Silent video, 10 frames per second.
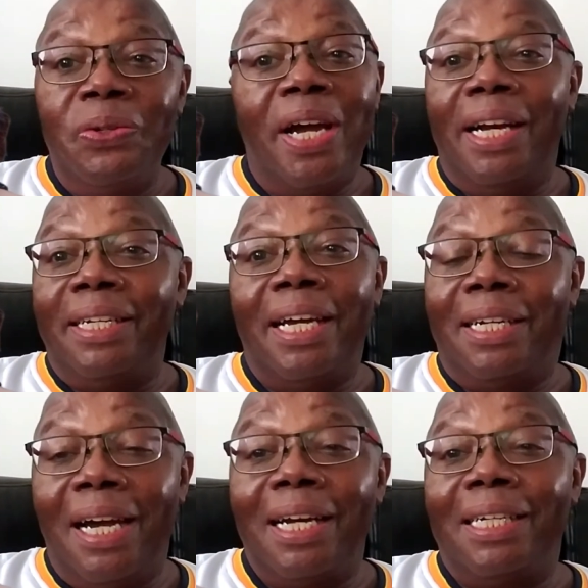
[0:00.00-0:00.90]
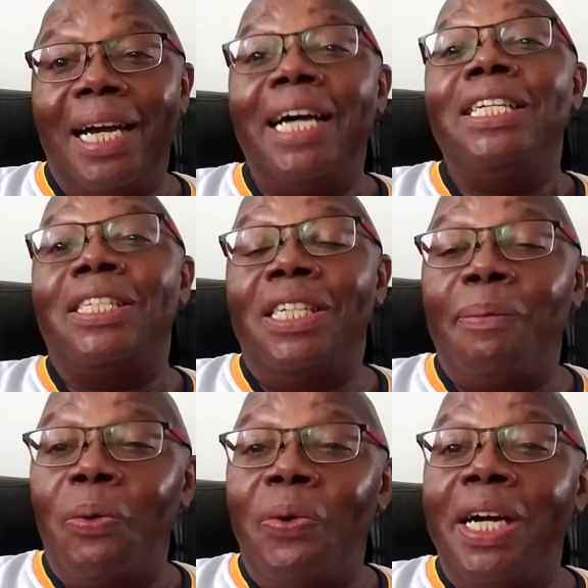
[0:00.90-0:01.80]
not that kind of guy. So
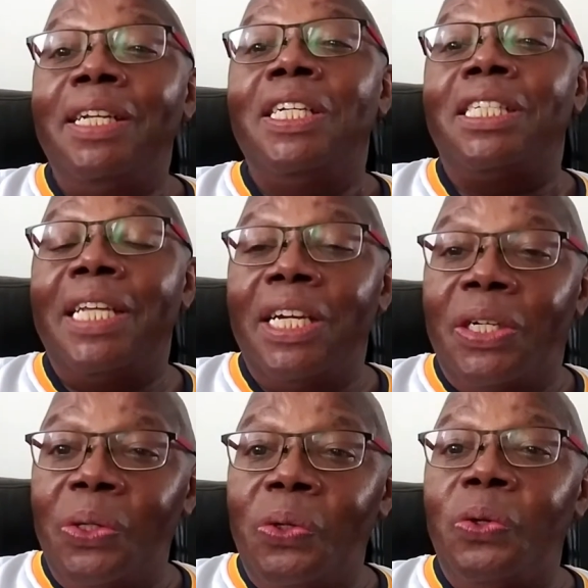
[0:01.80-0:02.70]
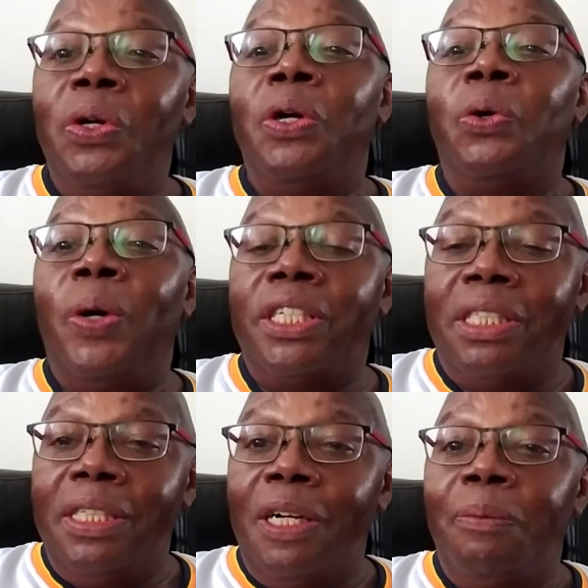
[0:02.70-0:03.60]
number one, stay cool.
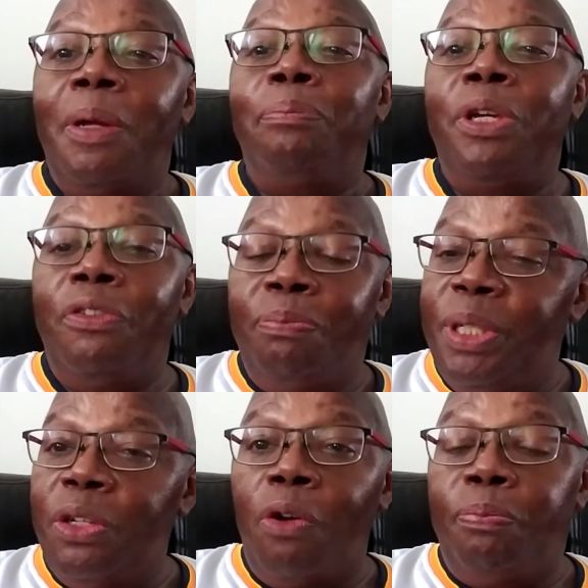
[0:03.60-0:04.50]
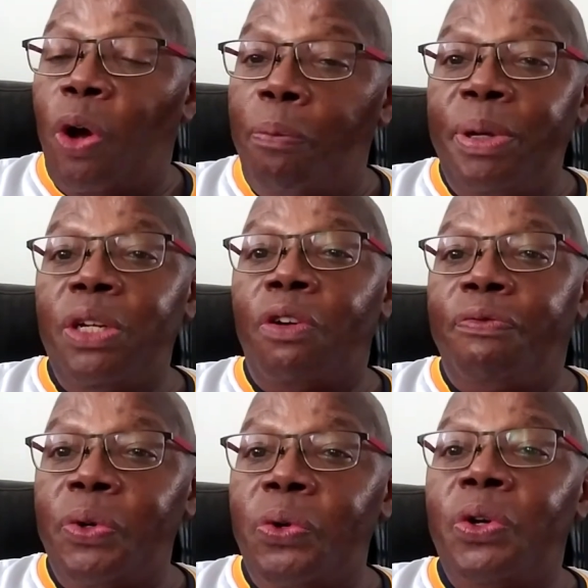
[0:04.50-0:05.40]
Question them. Don't be no
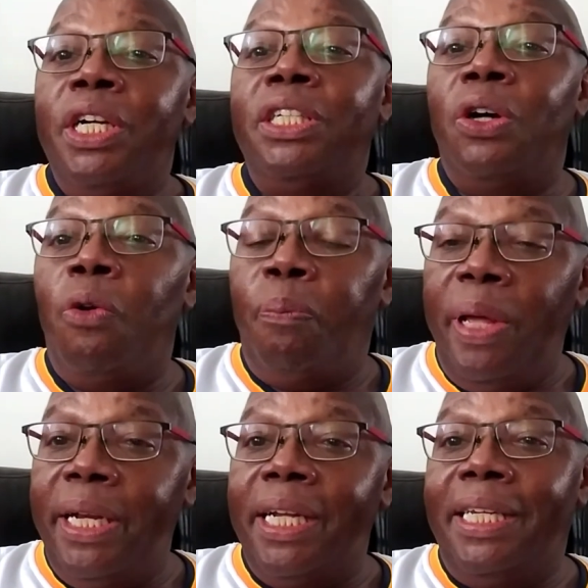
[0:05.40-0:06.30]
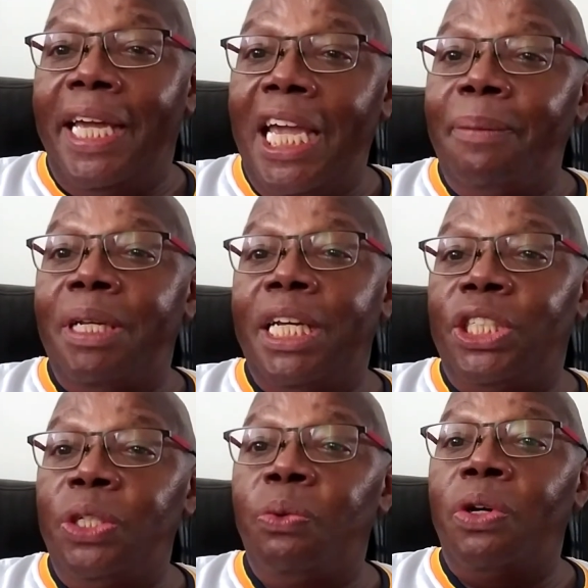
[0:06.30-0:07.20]
fool. Don't play the game
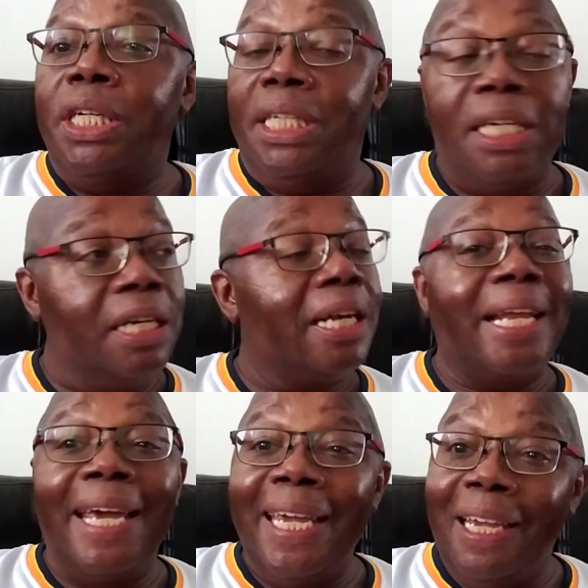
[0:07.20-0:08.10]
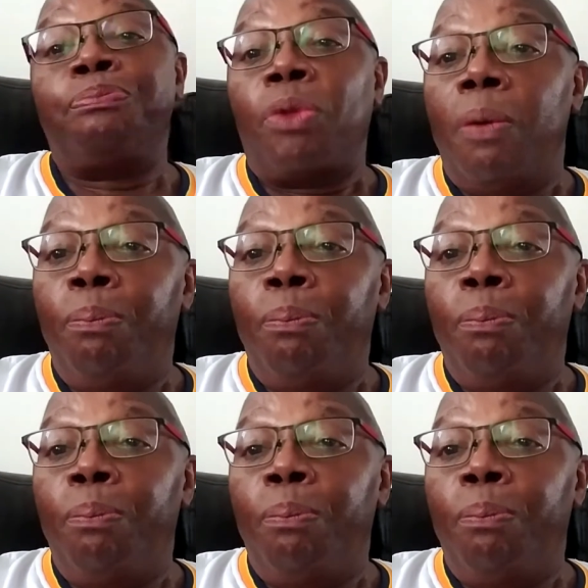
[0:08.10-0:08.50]
unless you want to get lame.